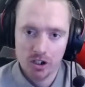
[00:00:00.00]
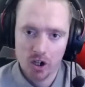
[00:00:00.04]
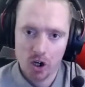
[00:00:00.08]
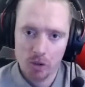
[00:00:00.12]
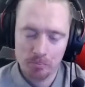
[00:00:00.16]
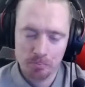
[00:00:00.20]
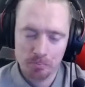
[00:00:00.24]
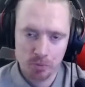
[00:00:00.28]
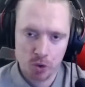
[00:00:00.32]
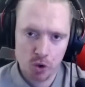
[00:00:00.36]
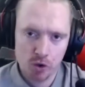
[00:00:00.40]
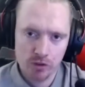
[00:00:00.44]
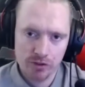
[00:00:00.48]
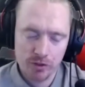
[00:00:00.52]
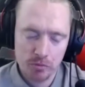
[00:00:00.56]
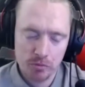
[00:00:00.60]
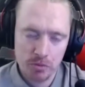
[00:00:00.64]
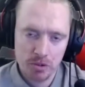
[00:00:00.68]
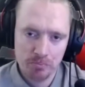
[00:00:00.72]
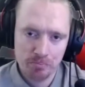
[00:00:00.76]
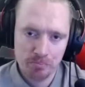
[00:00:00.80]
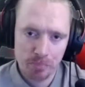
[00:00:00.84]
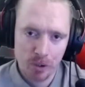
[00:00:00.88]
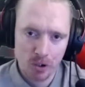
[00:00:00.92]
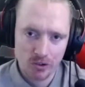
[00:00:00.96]

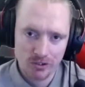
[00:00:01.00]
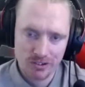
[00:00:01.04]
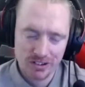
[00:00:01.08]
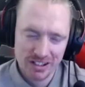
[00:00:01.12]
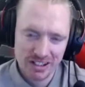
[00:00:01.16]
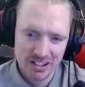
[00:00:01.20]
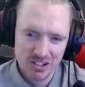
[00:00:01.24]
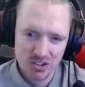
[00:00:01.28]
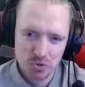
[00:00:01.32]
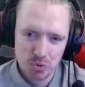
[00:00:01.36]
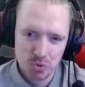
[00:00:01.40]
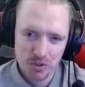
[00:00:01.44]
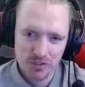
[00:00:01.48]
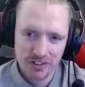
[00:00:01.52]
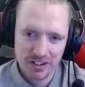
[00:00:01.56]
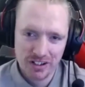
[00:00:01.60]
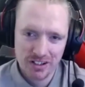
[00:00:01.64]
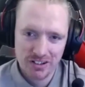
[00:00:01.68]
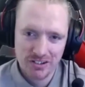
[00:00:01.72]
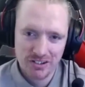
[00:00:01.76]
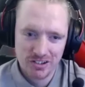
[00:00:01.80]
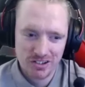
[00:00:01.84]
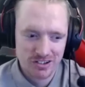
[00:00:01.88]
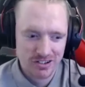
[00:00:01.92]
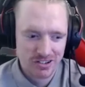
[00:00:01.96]
government bodies within
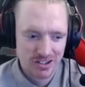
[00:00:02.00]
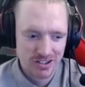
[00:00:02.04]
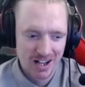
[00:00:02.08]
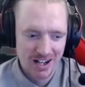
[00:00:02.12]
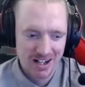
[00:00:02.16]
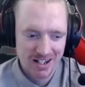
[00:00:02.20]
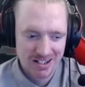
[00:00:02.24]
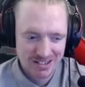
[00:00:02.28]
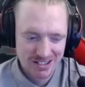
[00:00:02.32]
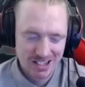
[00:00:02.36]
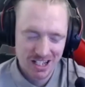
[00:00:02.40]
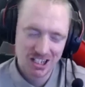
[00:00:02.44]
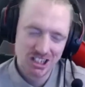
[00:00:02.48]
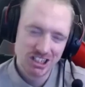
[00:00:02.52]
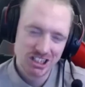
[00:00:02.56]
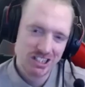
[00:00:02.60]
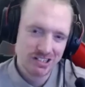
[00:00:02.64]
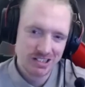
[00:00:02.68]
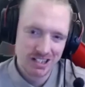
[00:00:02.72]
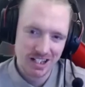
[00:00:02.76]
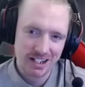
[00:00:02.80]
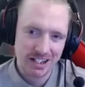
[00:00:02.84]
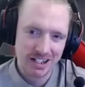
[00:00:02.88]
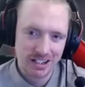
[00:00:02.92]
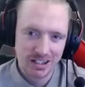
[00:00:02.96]
society
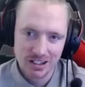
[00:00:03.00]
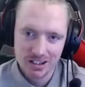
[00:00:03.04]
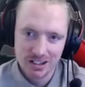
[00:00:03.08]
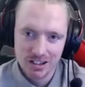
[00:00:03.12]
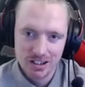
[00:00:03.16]
actually